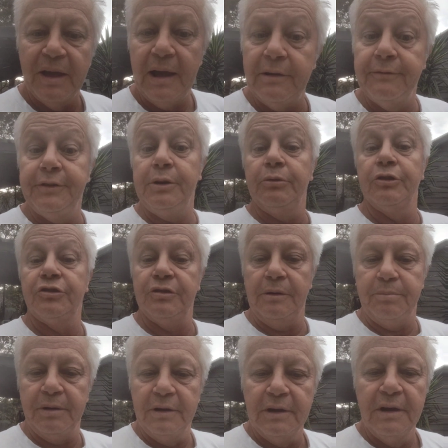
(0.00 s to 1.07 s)
and
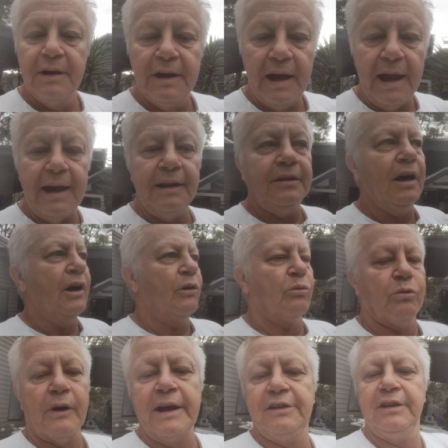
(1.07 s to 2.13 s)
viewership and
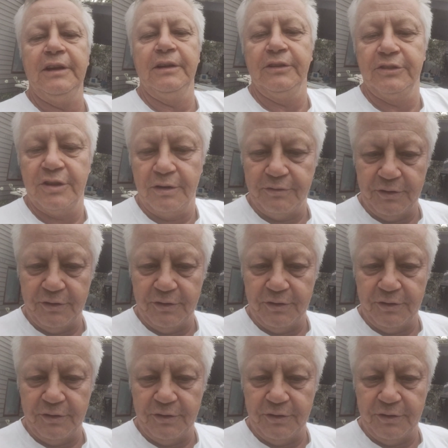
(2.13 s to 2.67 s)
ratings